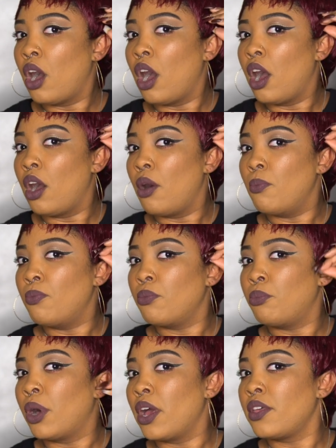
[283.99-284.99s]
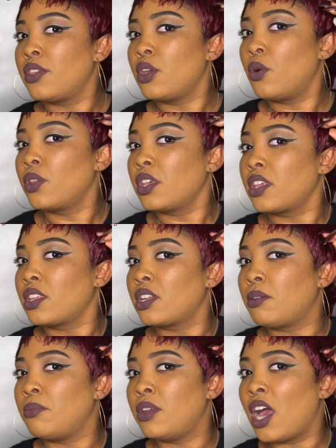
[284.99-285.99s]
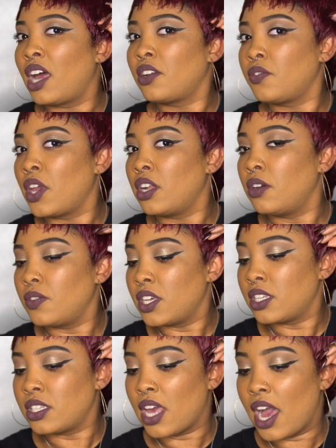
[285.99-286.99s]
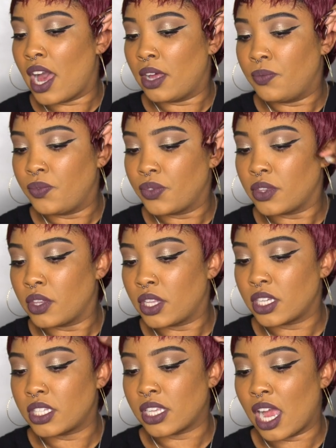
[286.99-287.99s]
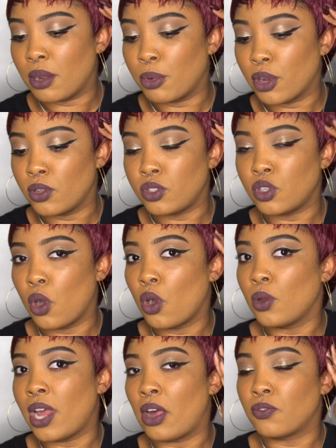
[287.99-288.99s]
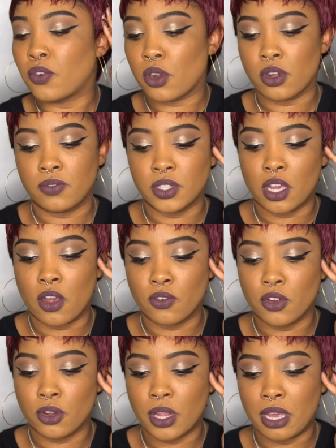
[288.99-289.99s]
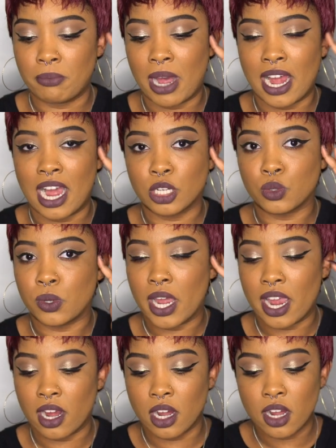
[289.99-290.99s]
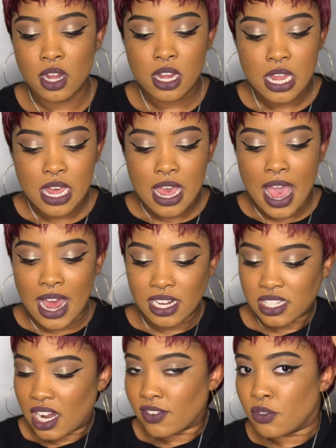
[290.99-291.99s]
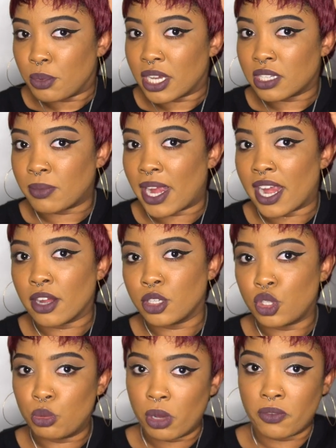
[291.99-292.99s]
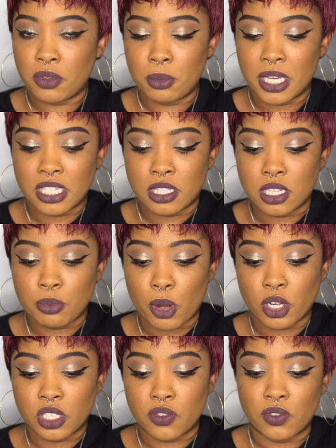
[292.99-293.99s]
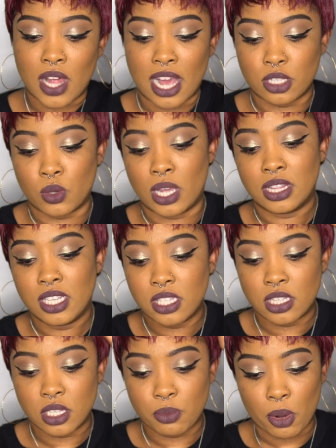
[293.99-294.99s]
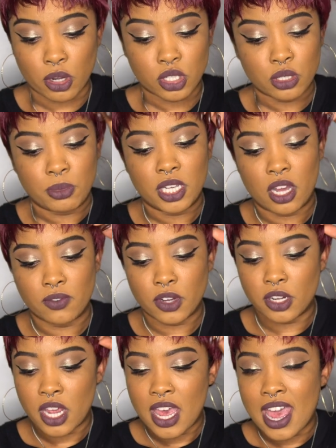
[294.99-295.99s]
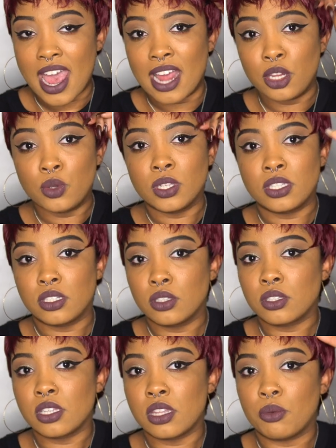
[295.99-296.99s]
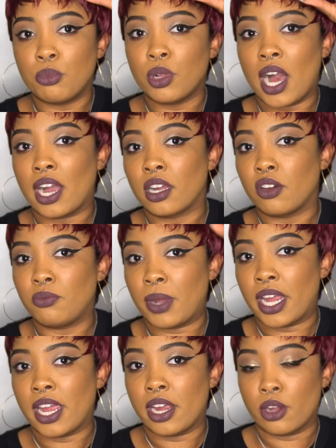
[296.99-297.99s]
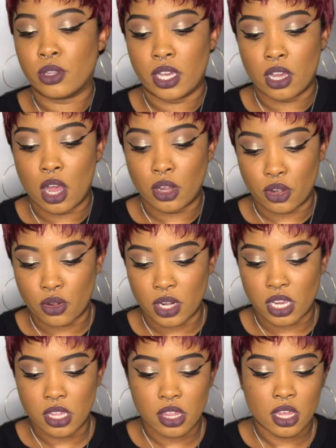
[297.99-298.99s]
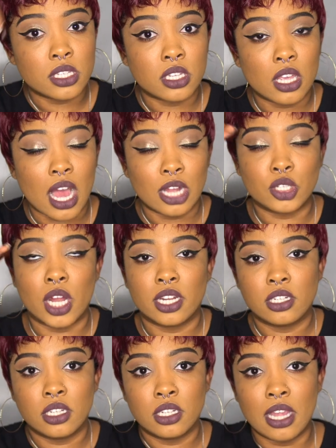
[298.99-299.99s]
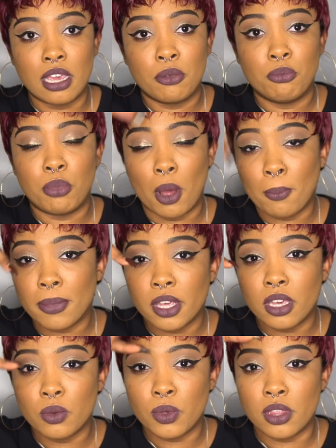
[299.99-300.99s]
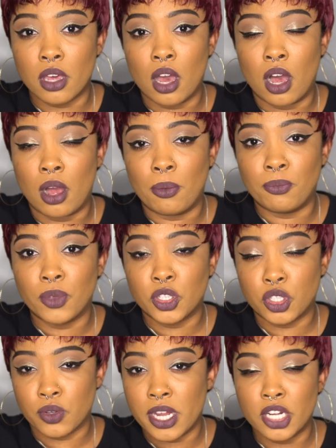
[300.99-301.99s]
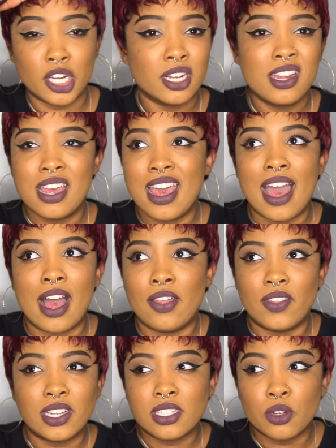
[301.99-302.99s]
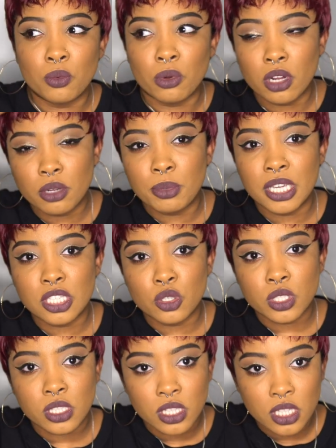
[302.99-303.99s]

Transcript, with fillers: Um, but the only thing that I'm not a fan of is that the sideburns don't go down far enough to cover like my actual hair. And it's not even because my hair is too puffy, because this part is flat, so at least this part should be covered and you can still see the black of my hair like underneath. This, I tried to like bump it with um, a straightener and that didn't work because there's